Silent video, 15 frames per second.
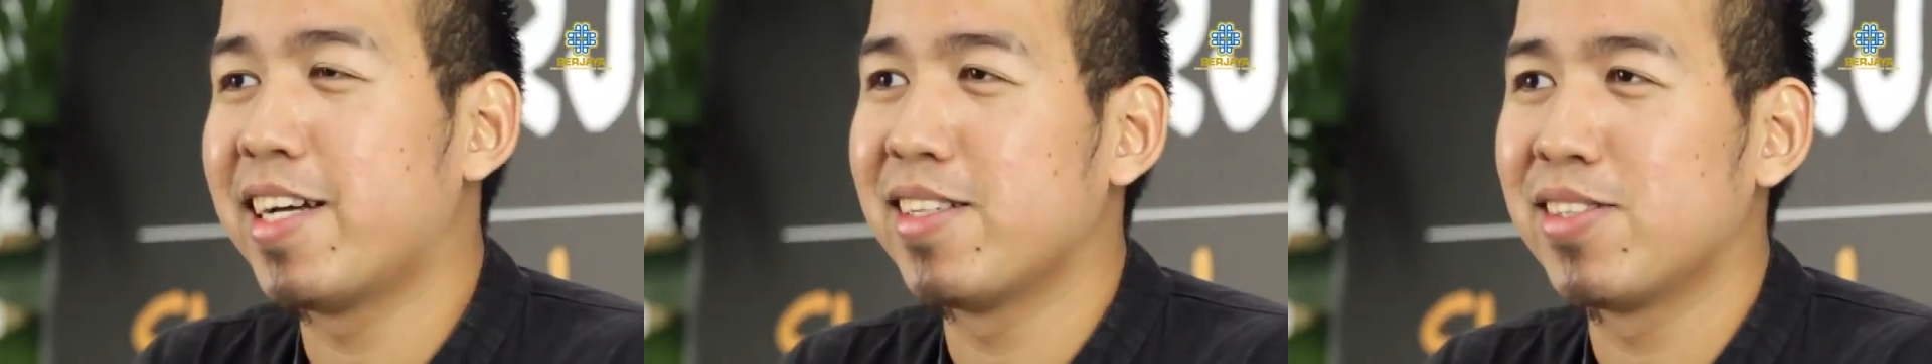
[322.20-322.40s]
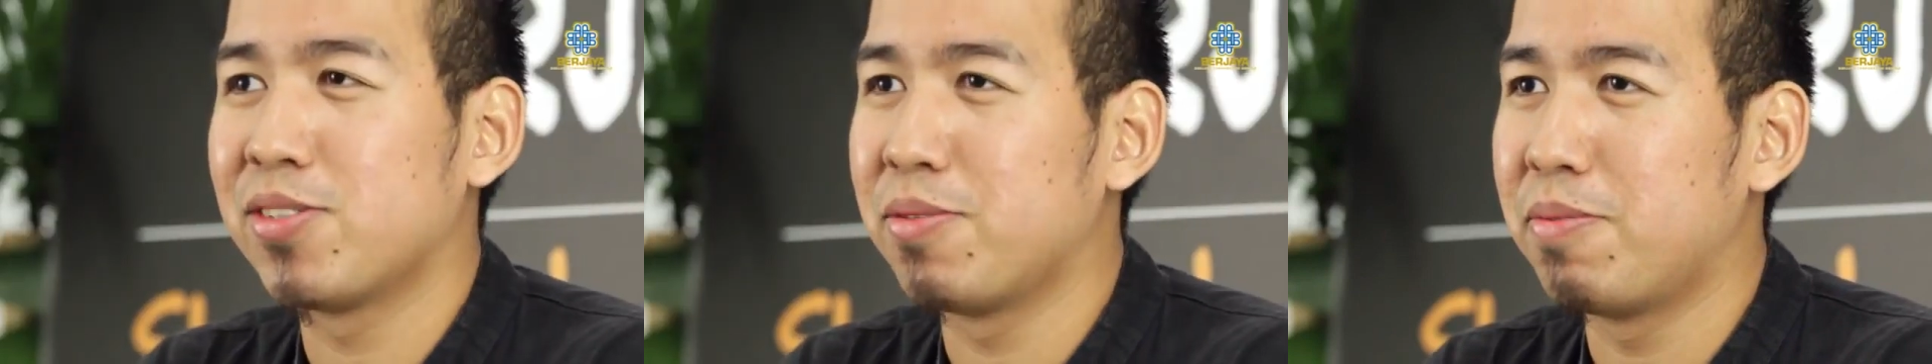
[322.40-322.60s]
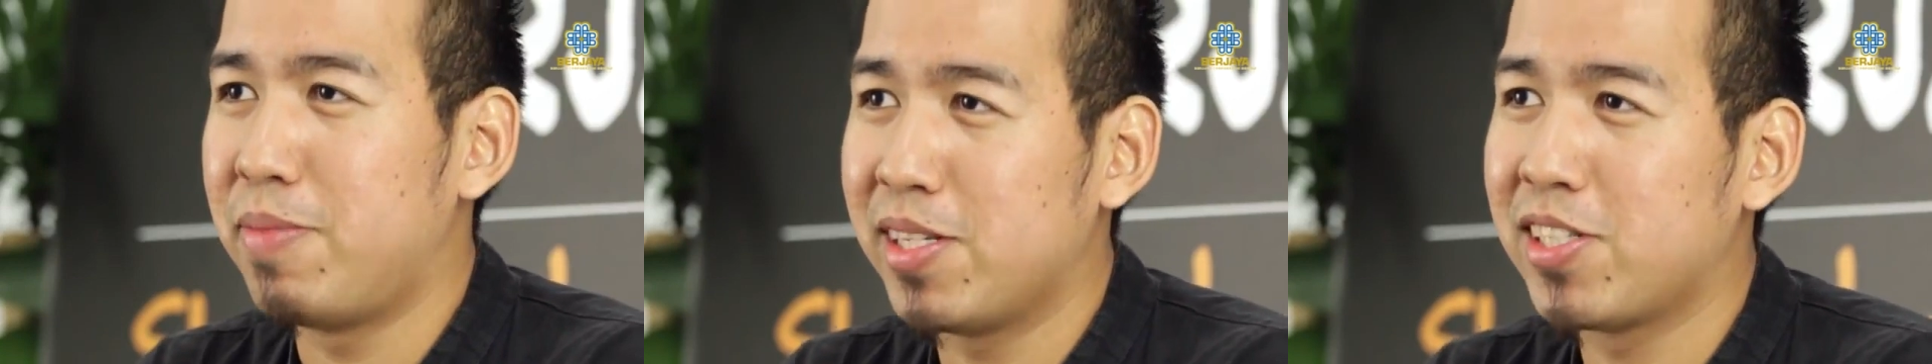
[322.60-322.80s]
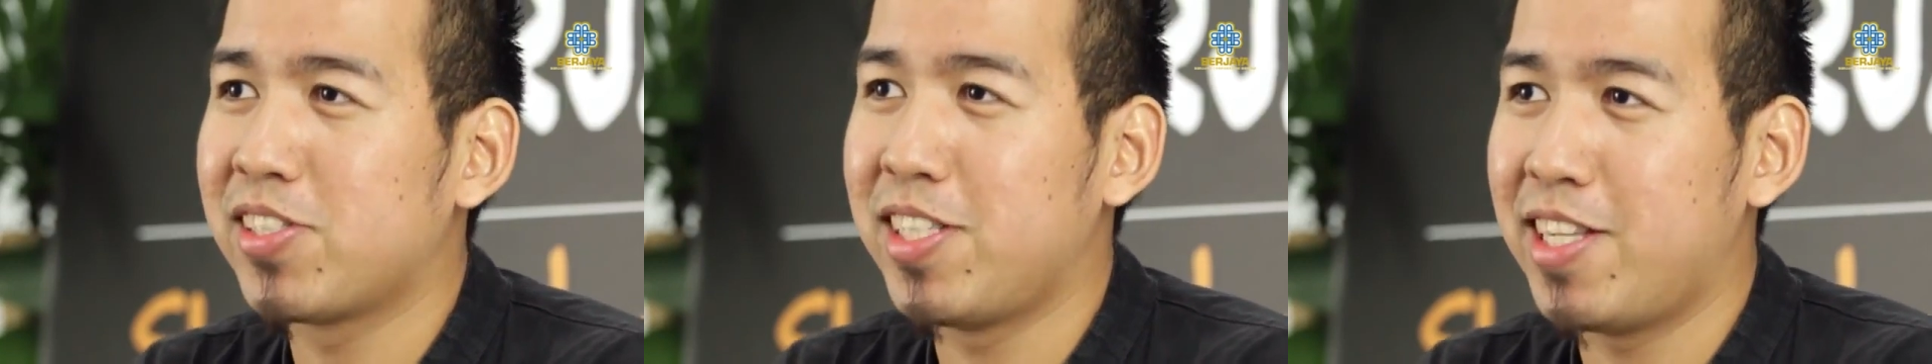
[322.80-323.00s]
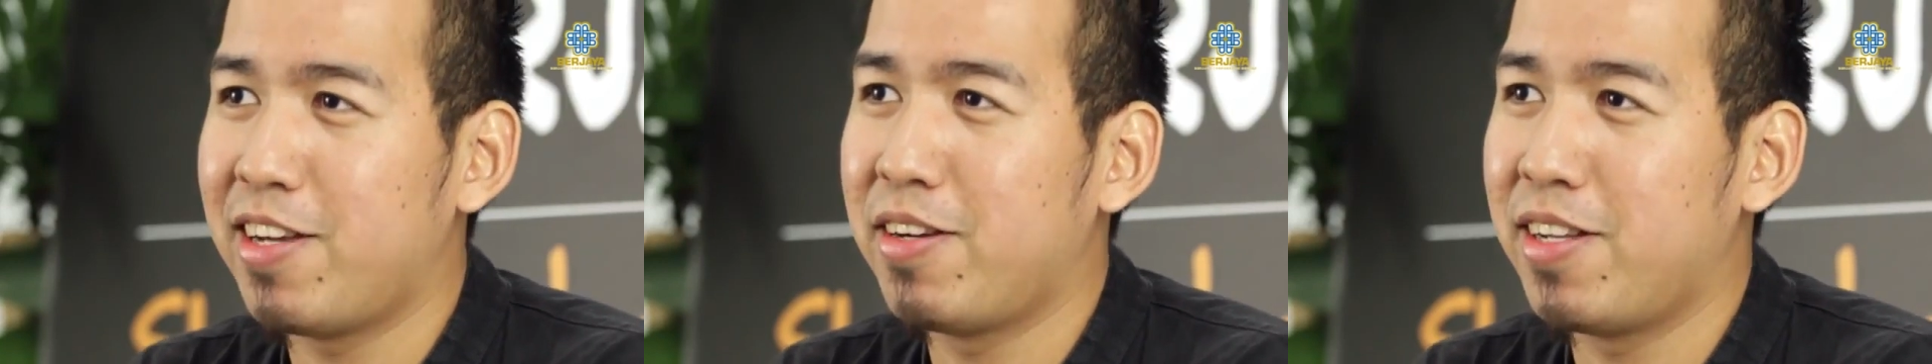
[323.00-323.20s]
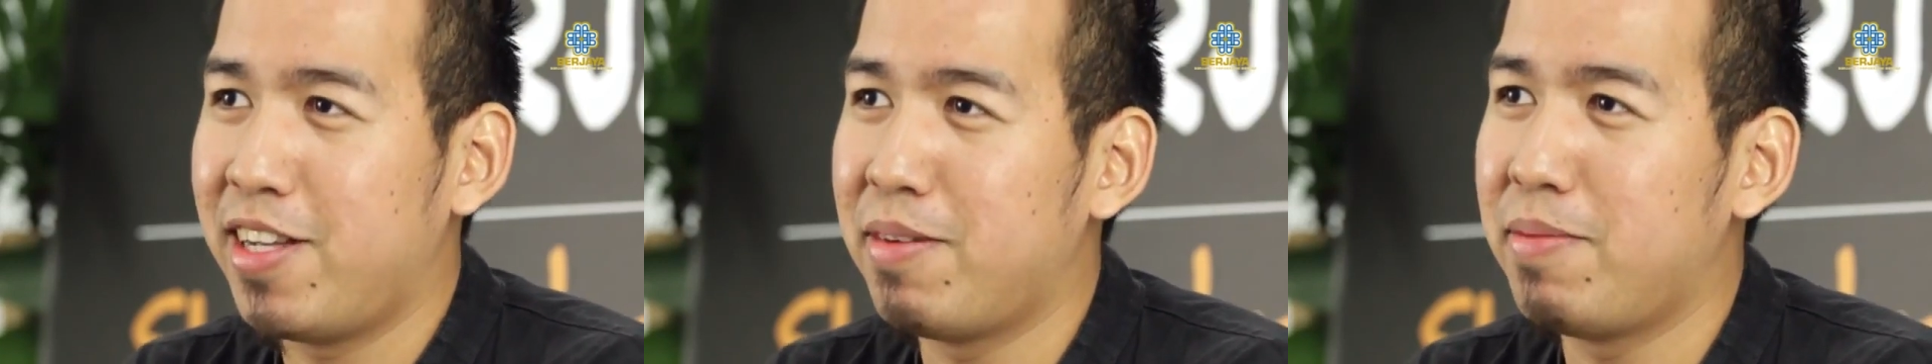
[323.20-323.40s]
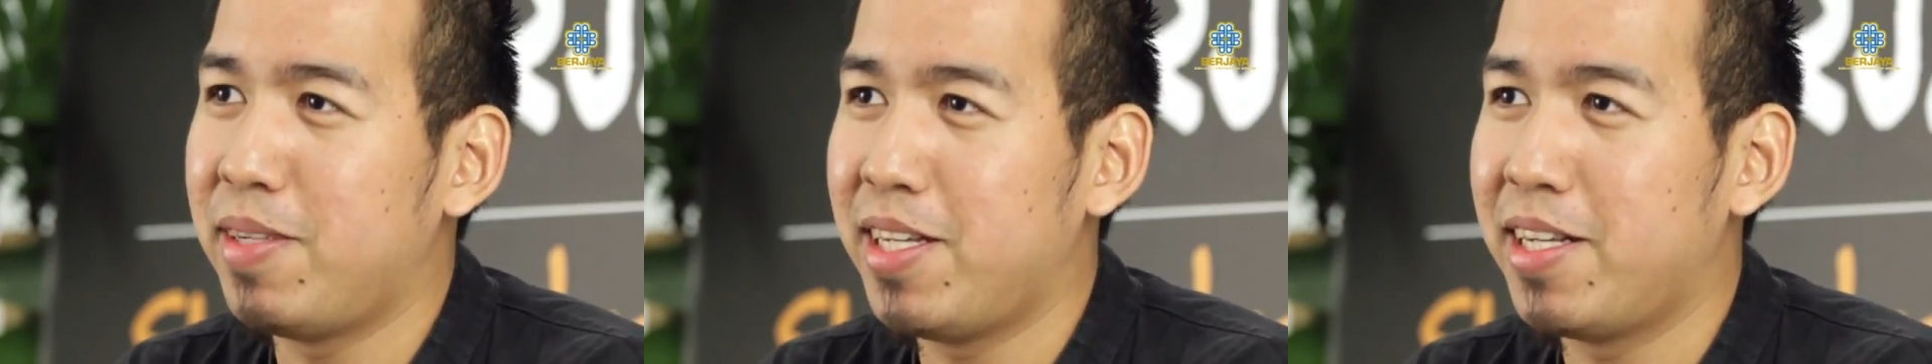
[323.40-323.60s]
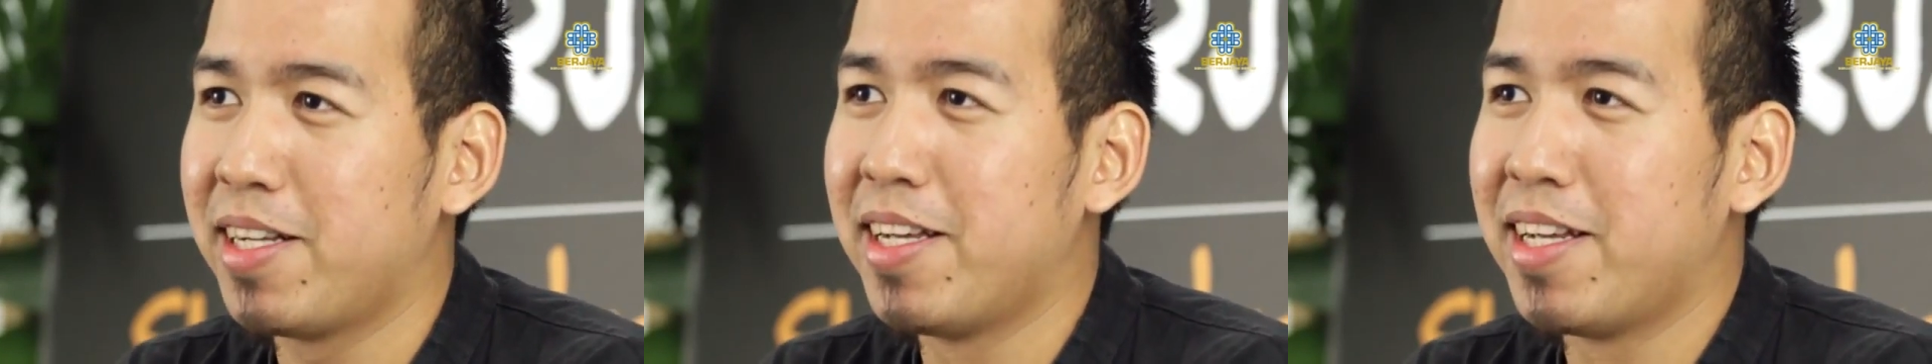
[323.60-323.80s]
yeah, so basically that'll
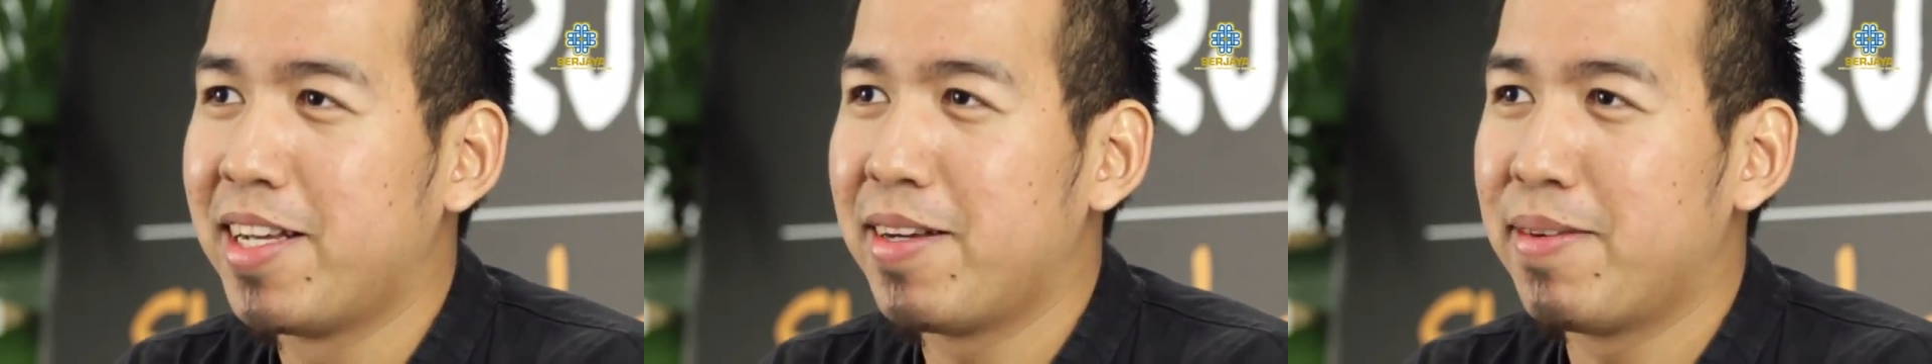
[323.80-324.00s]
be it.